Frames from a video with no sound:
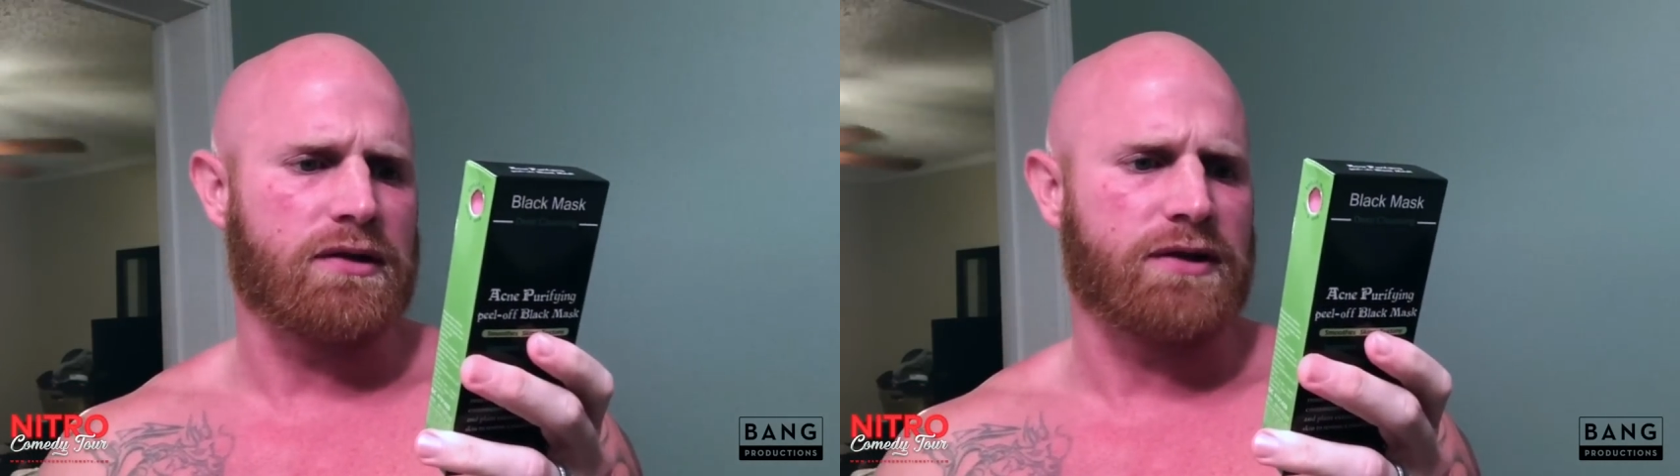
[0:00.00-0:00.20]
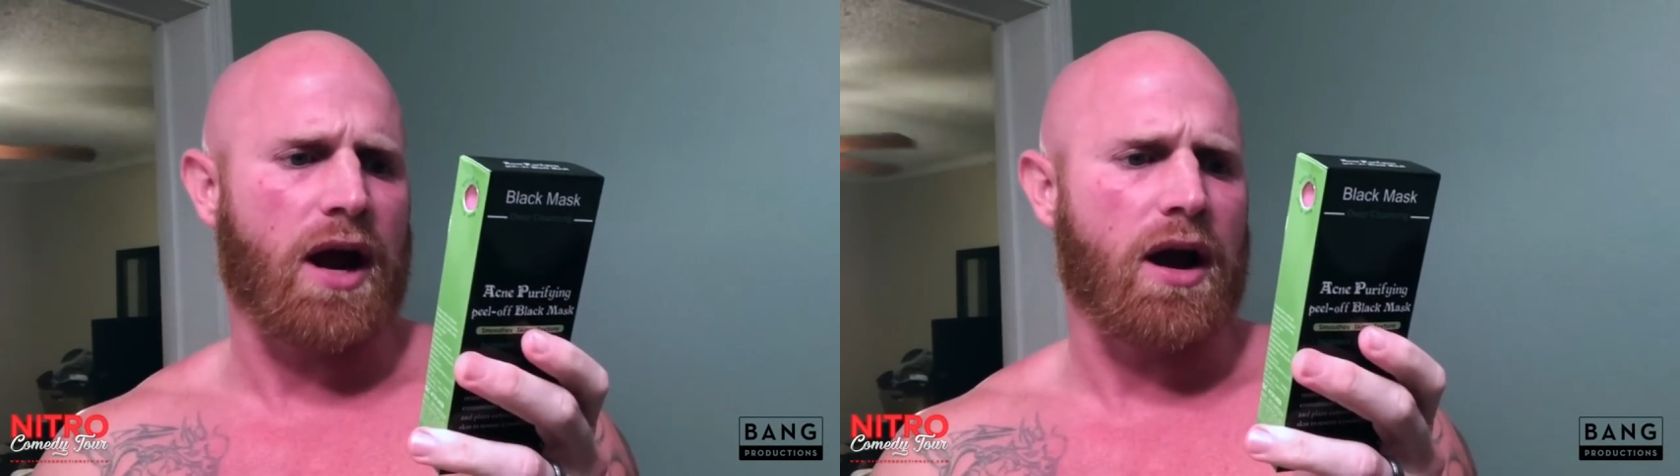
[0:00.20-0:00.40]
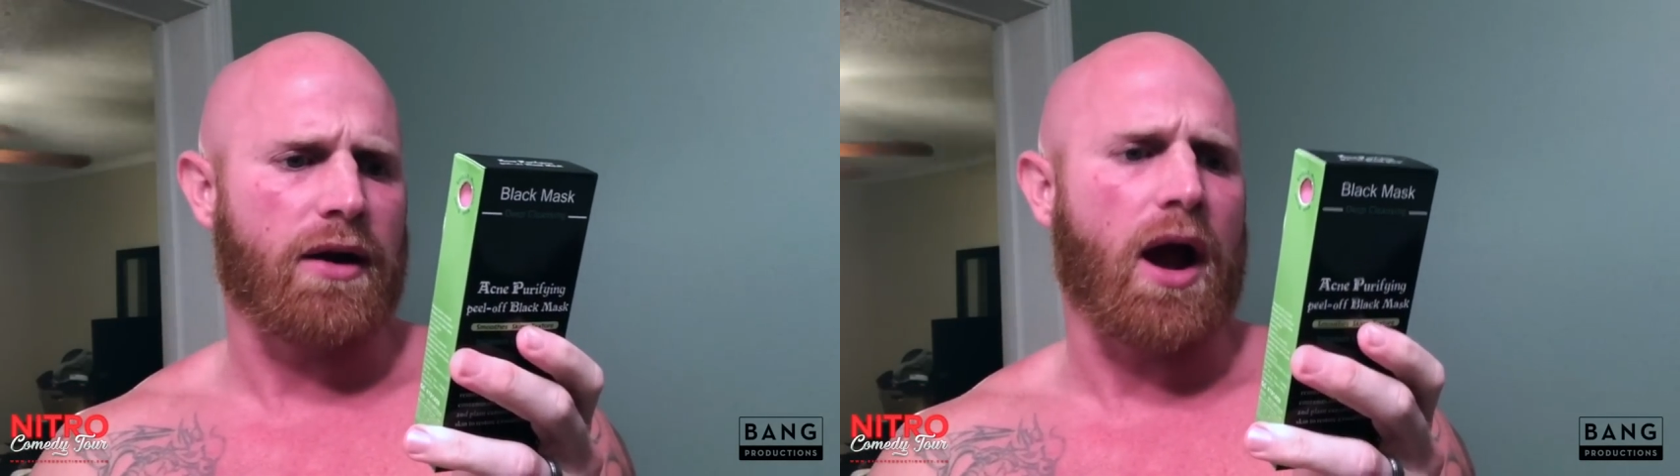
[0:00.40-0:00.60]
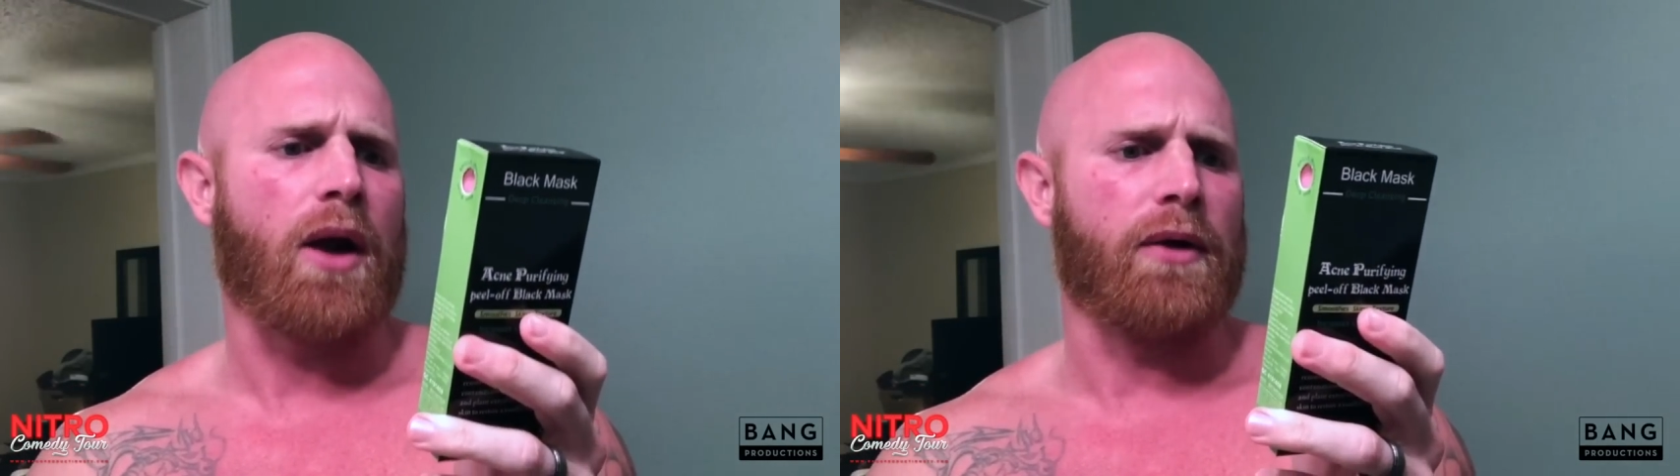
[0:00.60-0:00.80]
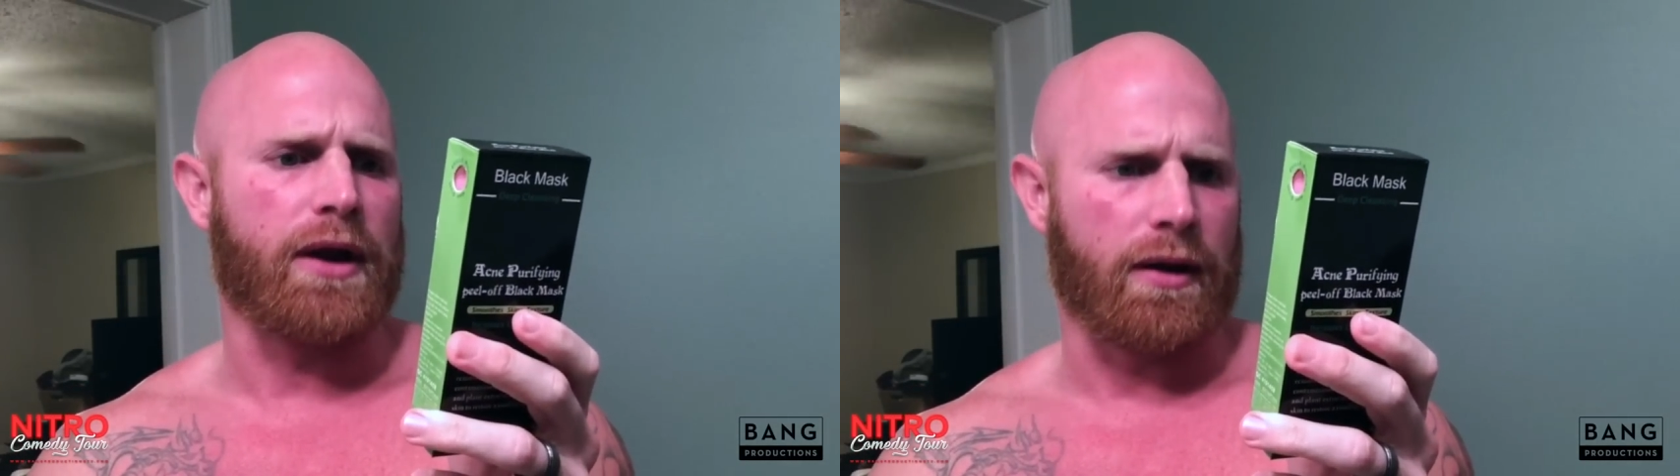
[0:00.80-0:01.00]
desired
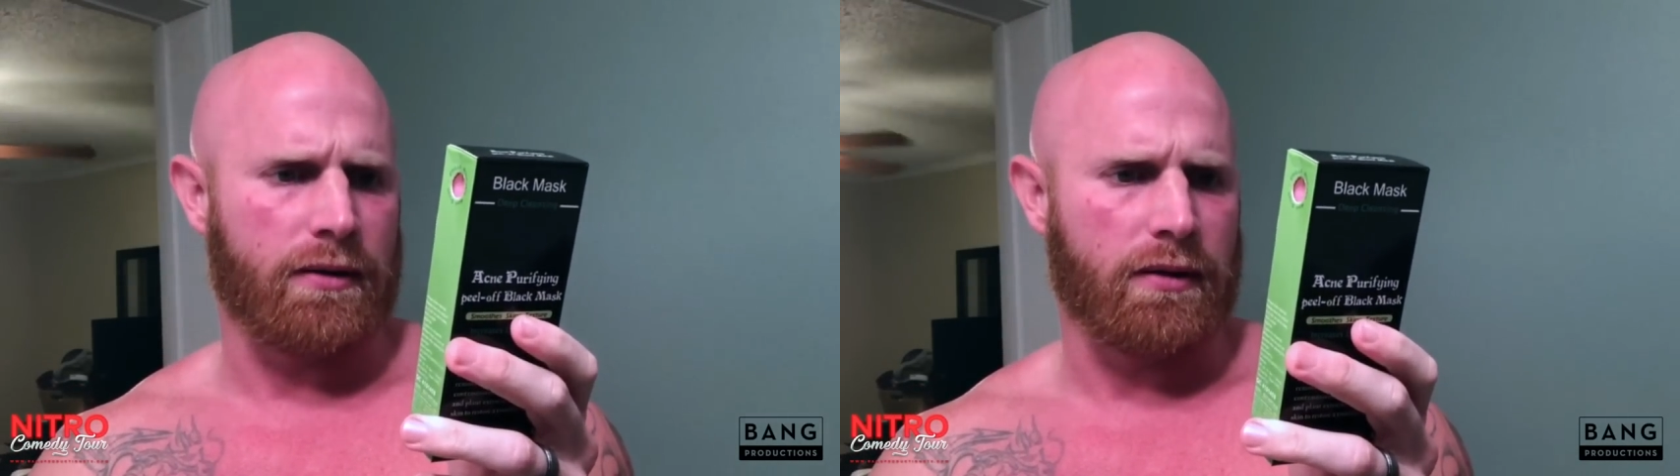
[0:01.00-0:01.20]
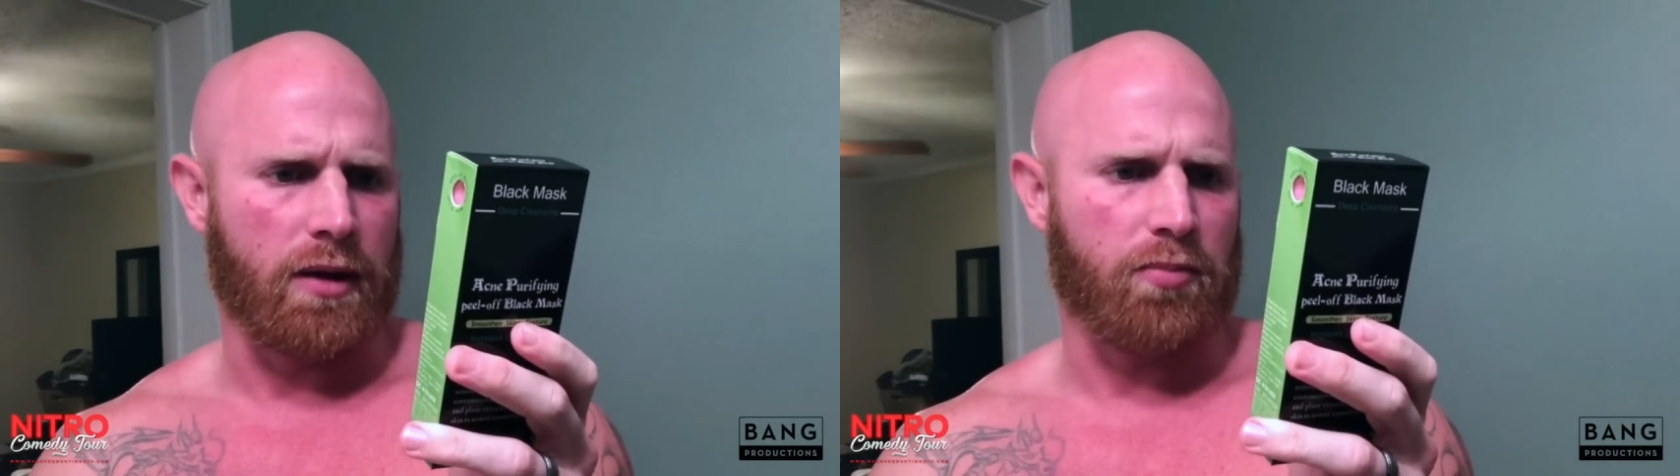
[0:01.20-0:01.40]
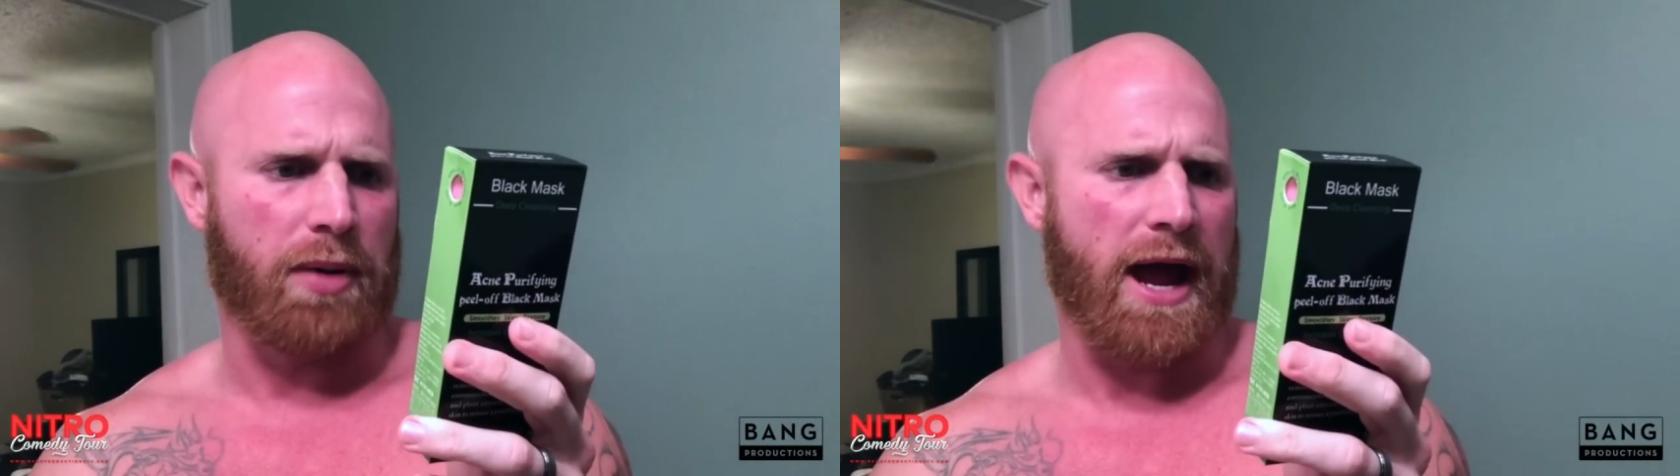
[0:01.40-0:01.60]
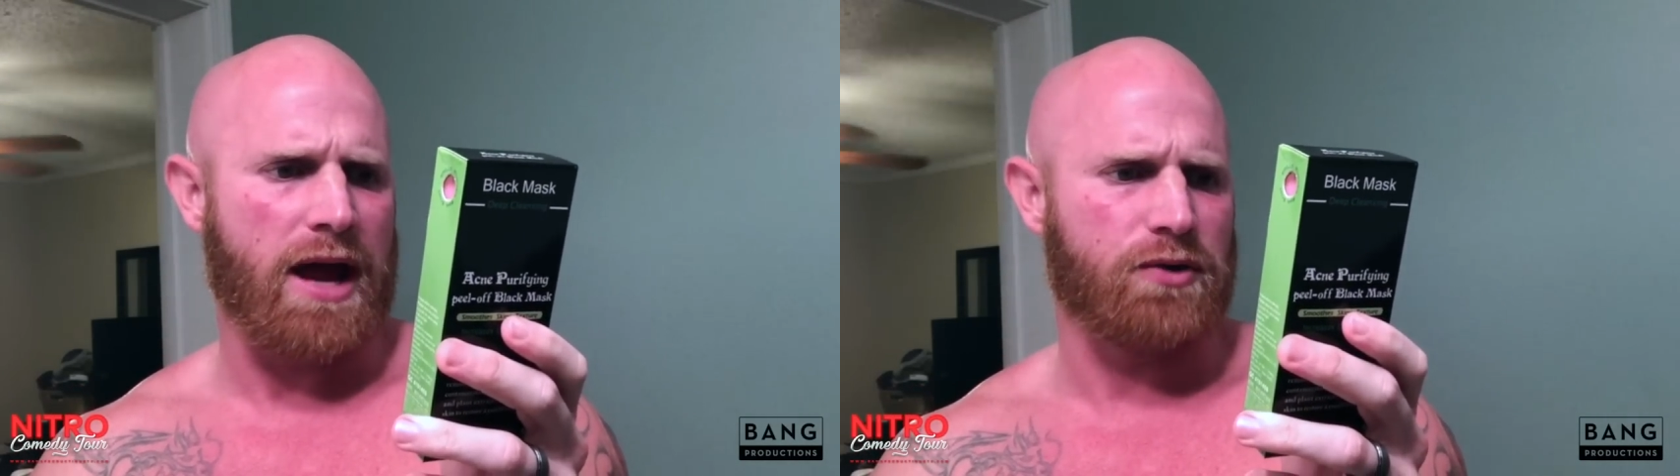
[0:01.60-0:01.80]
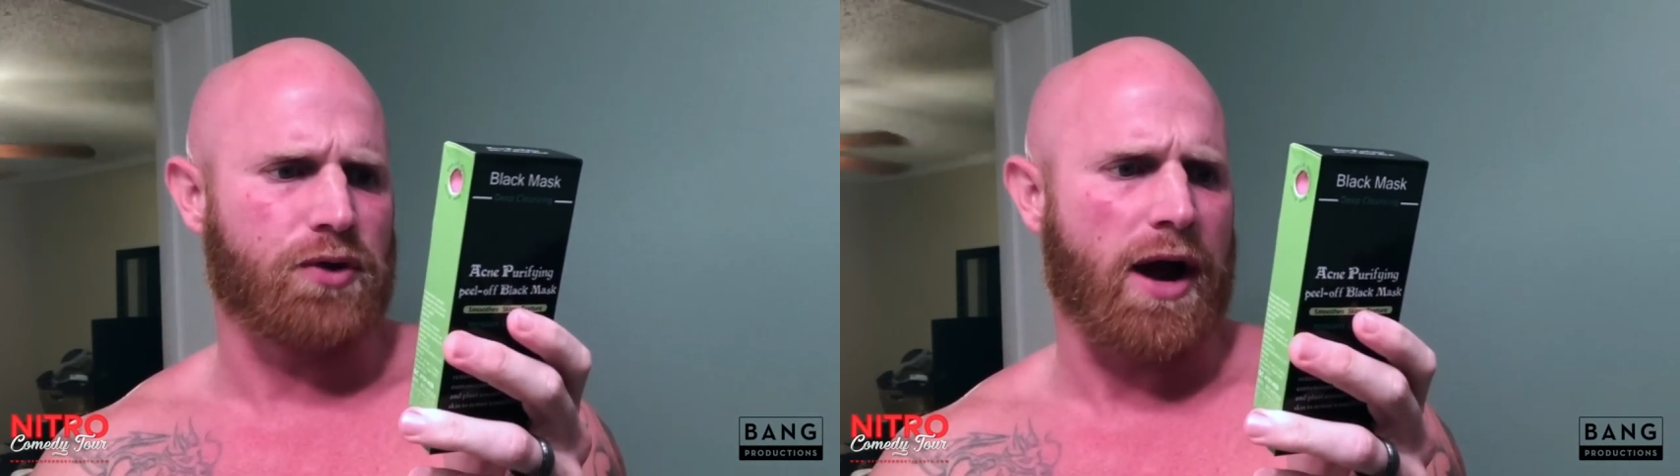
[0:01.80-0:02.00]
area and
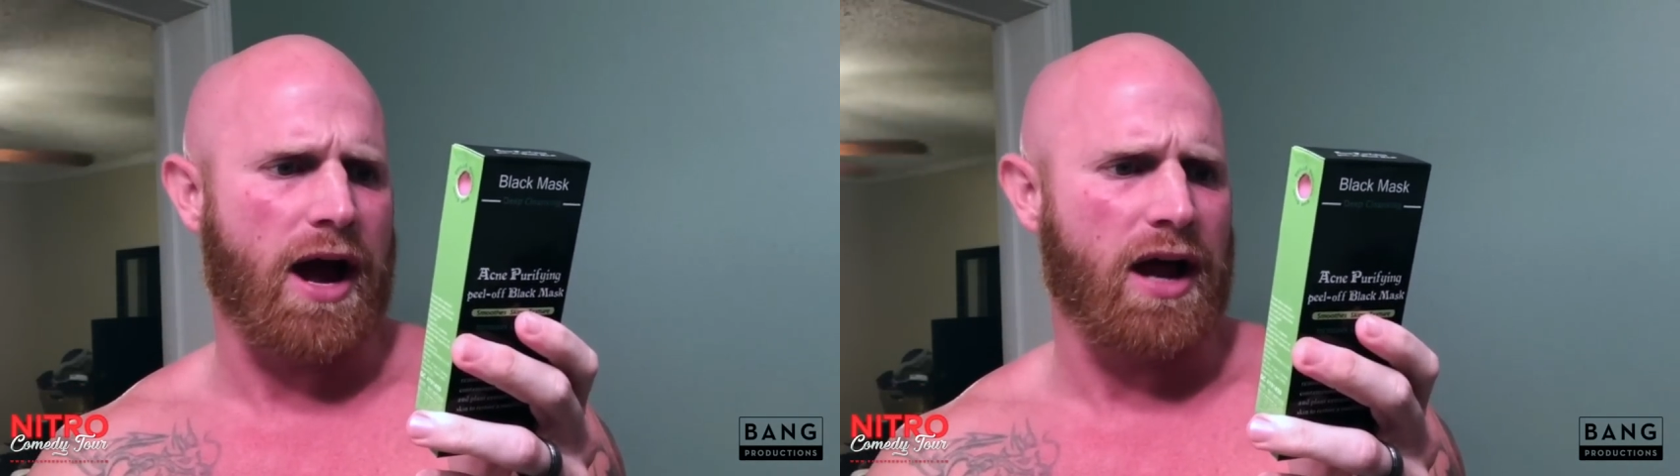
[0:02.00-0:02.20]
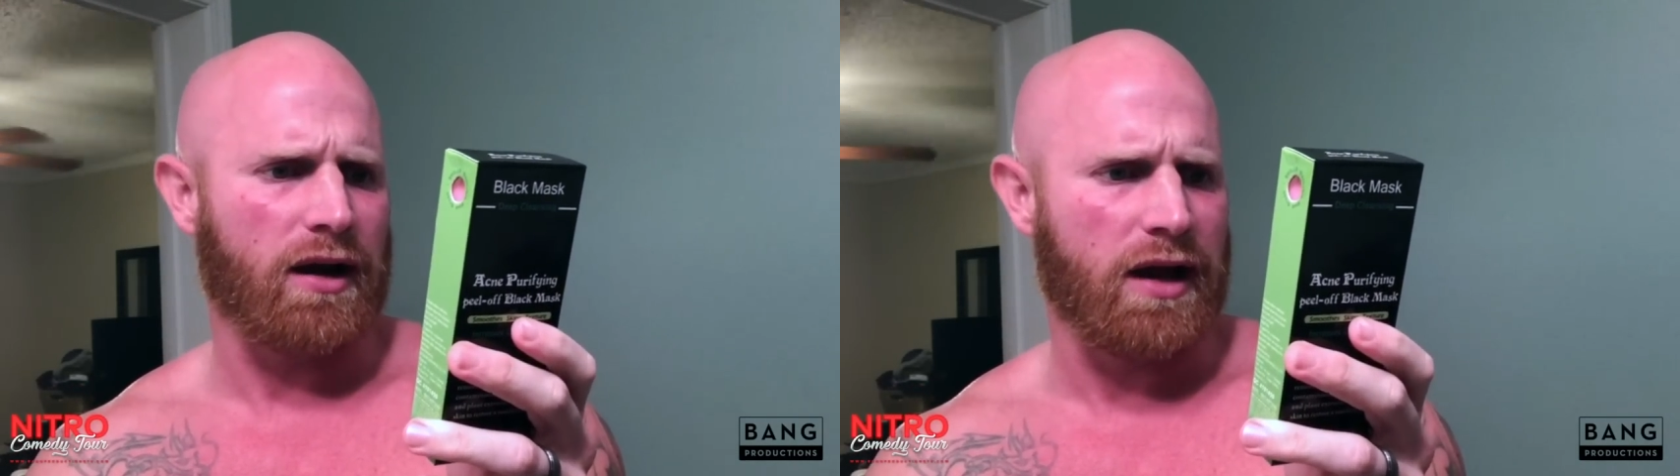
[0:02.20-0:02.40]
pat dry,